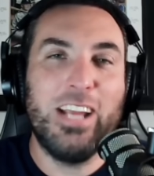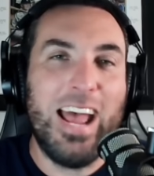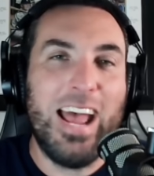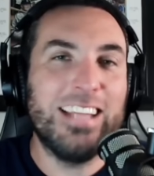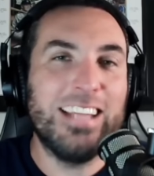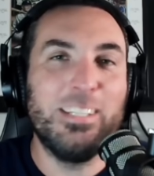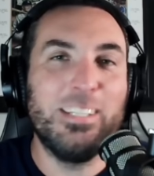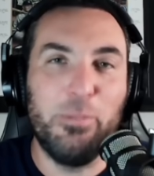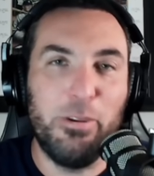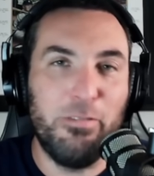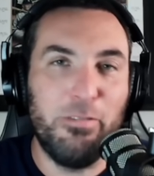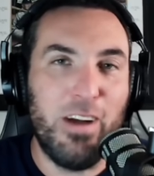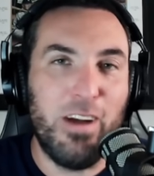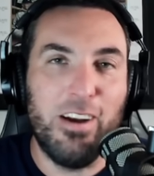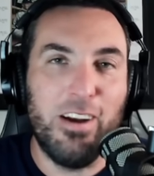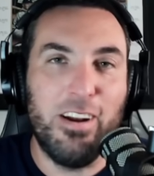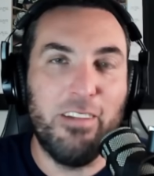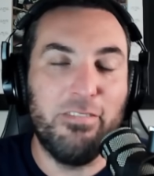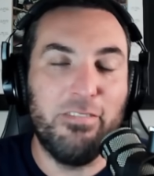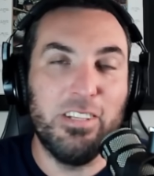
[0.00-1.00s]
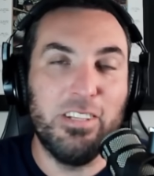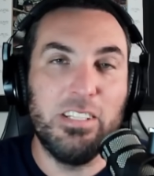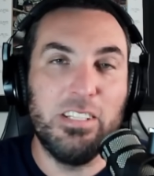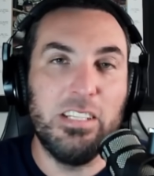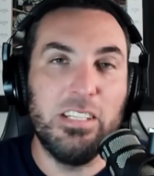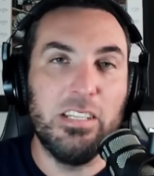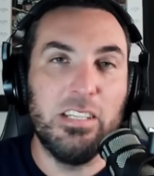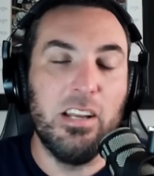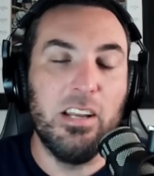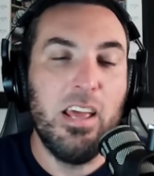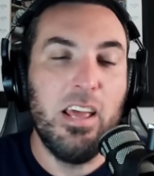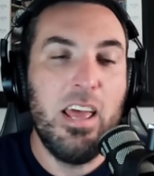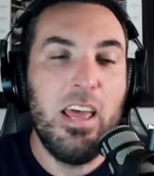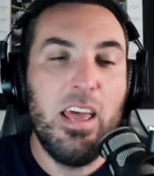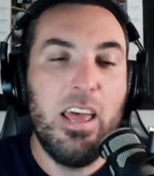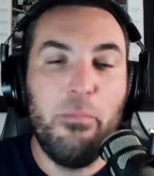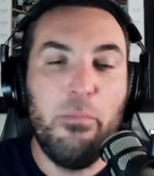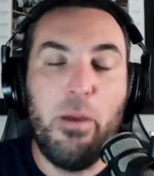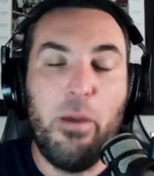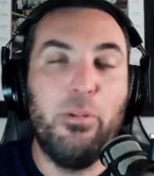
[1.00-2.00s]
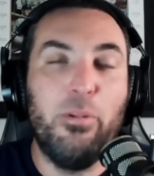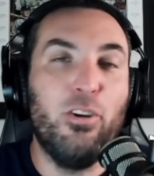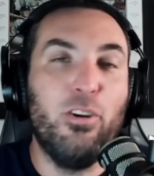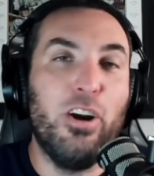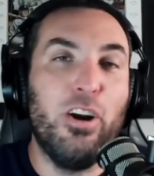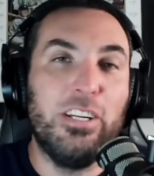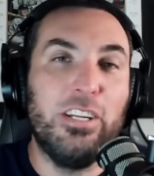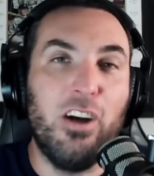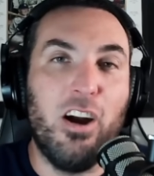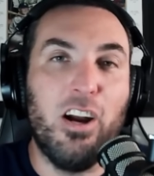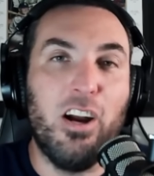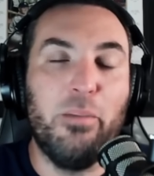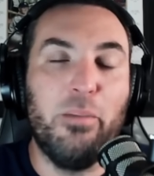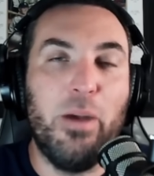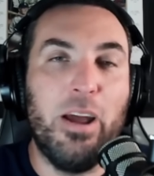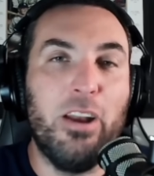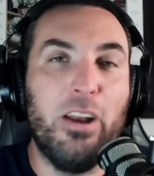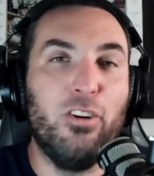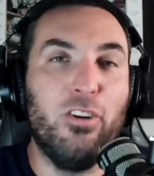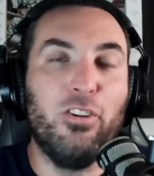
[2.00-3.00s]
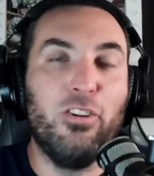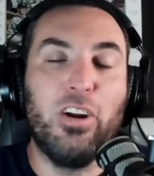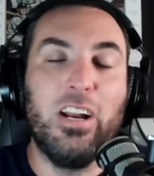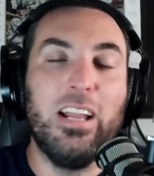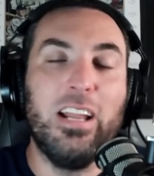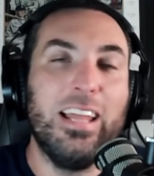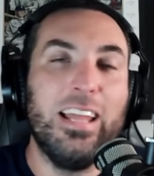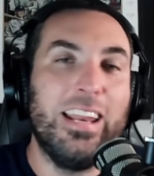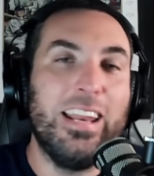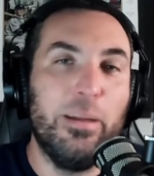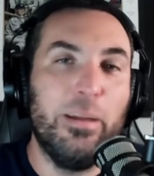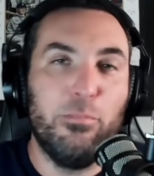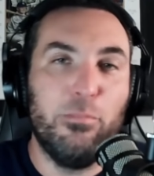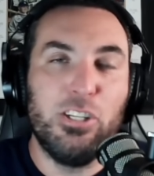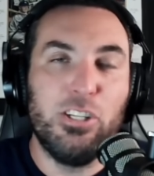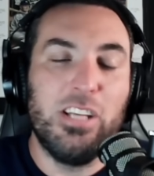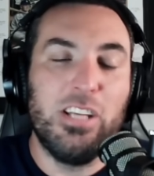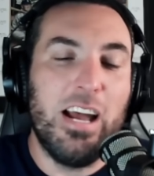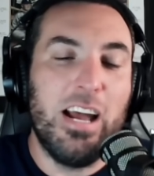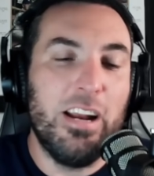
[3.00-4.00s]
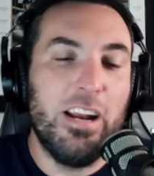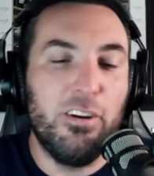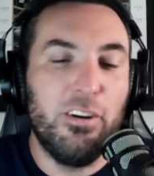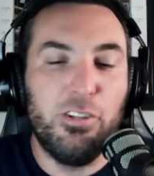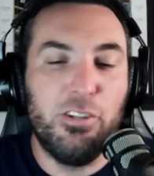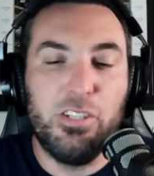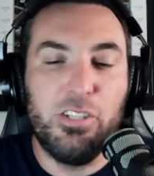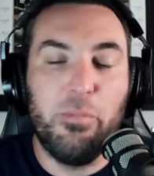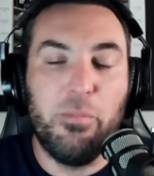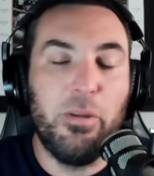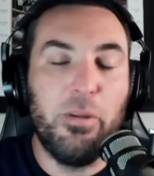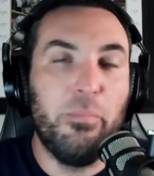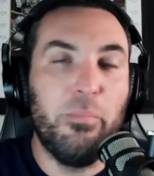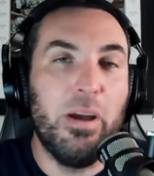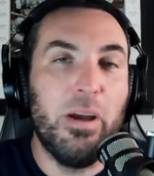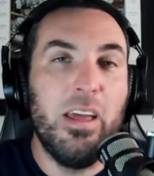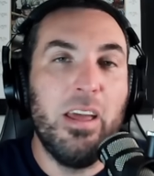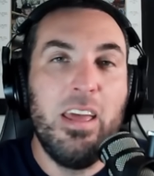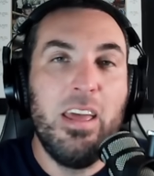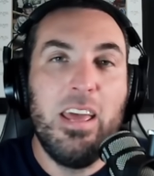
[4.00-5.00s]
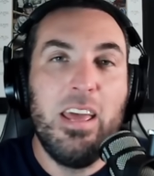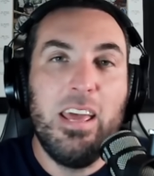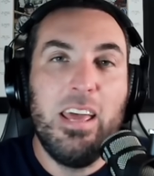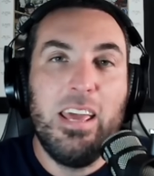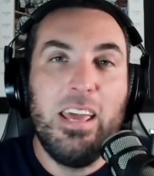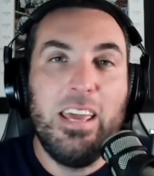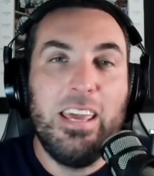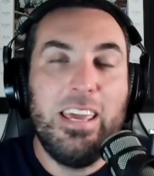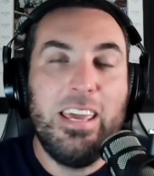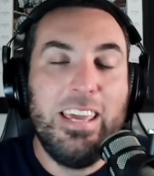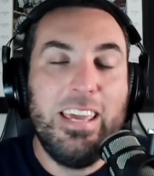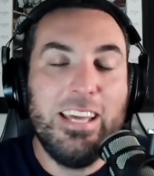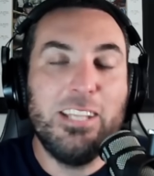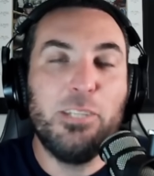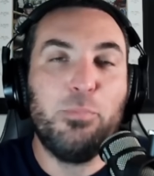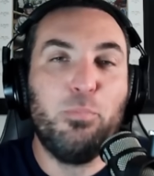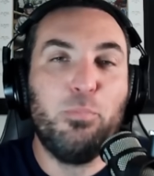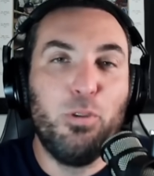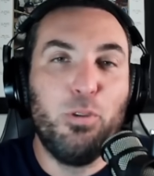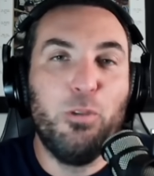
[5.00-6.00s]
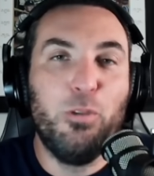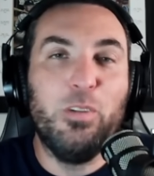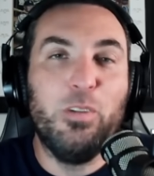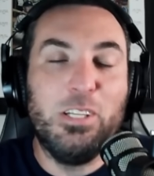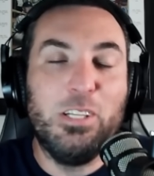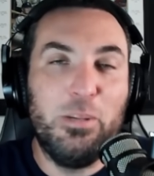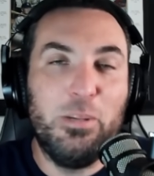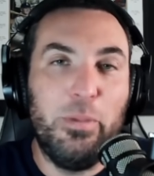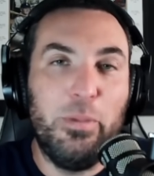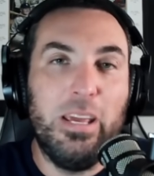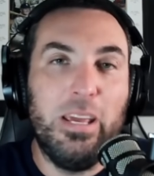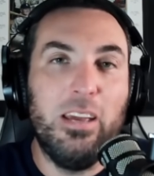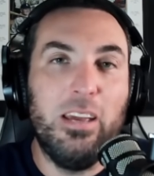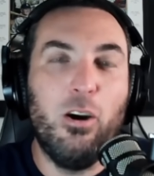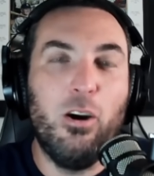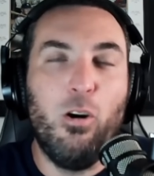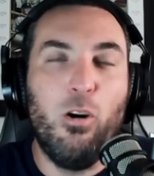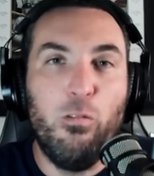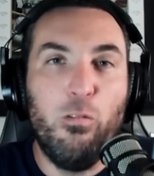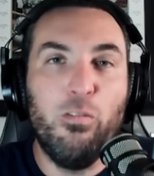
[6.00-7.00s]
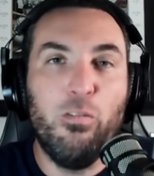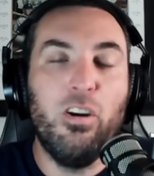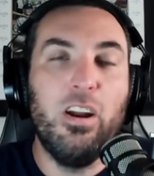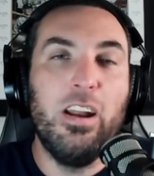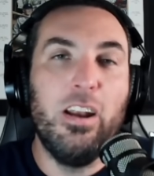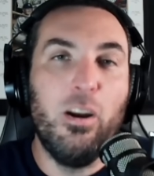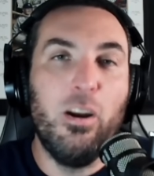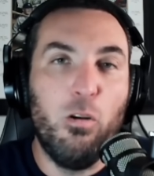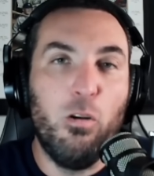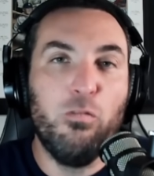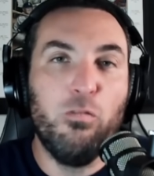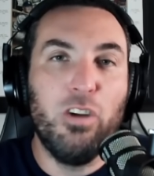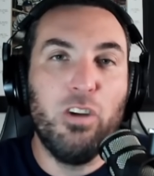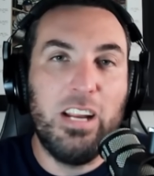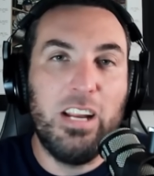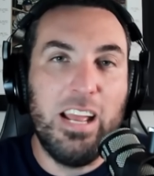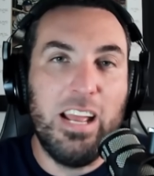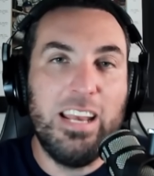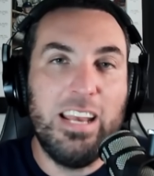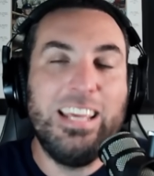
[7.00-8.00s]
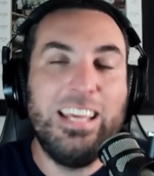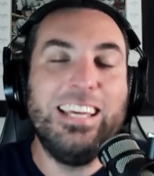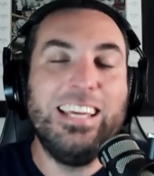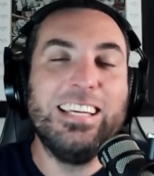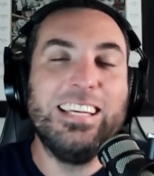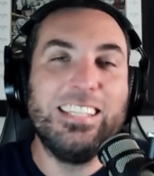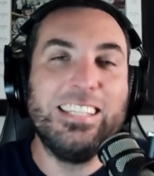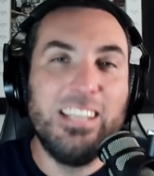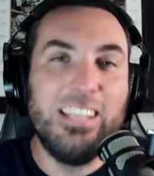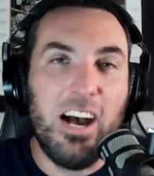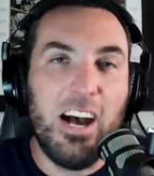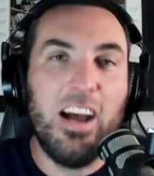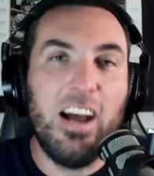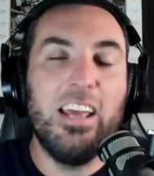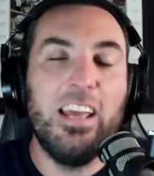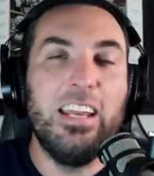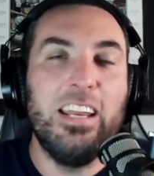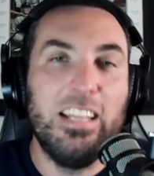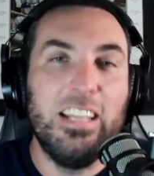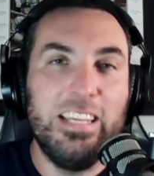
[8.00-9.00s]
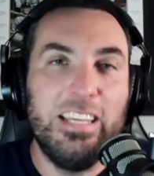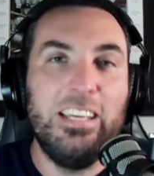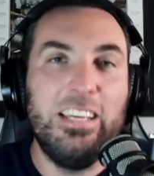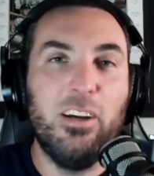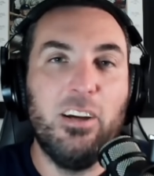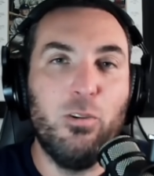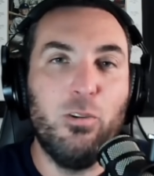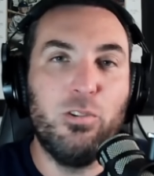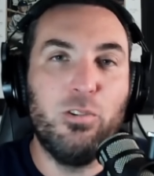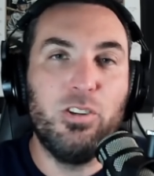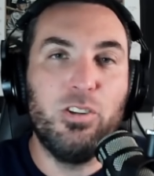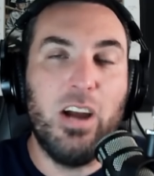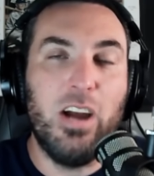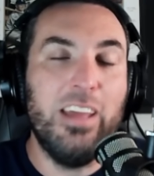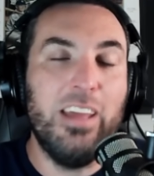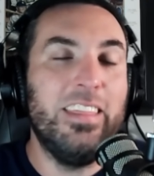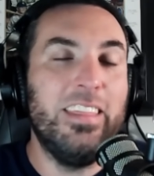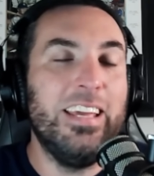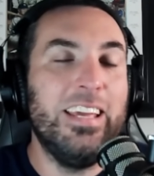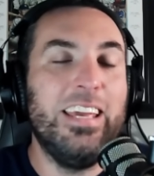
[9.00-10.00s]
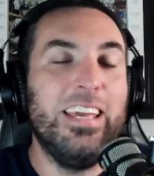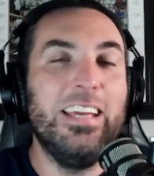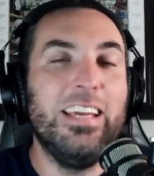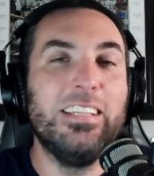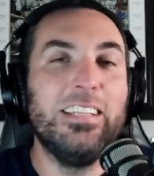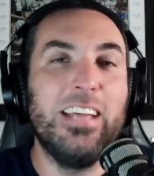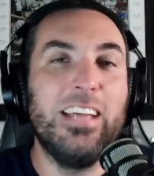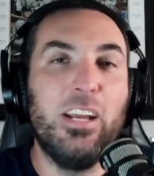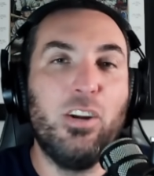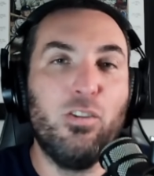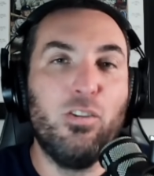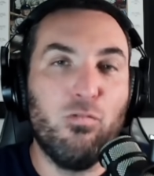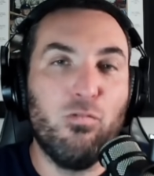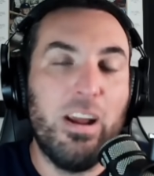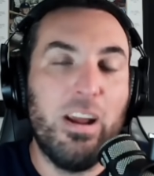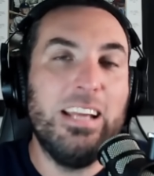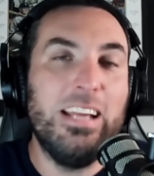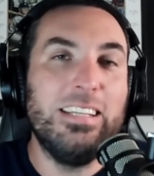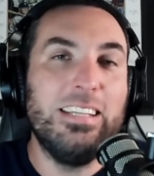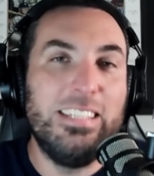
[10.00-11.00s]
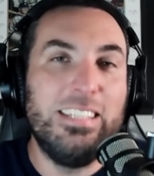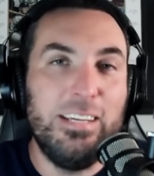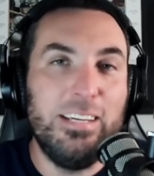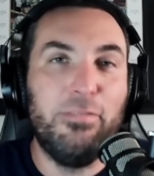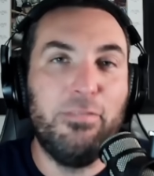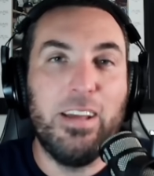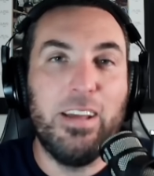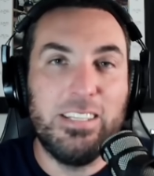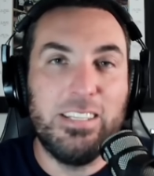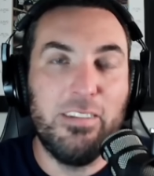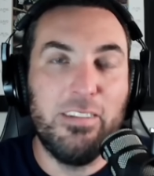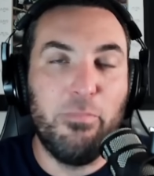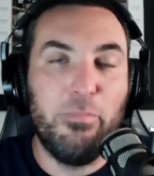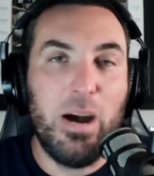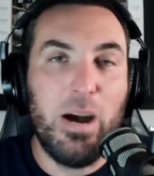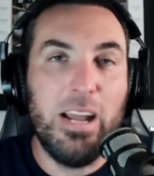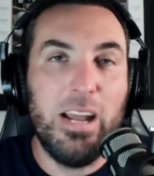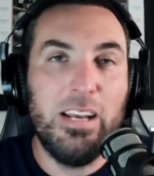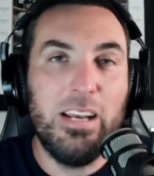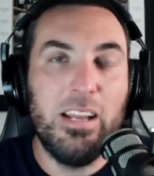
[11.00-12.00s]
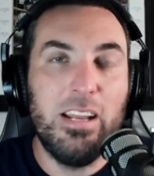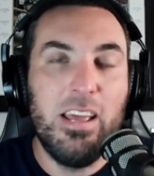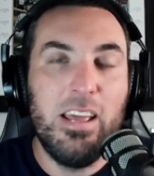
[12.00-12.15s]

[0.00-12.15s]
has to be fired after the season maybe they're already talking about it or they're going to let him resign or do something. But he has proven to me over and over again he is not an elite coach. I think he is a great defensive mind,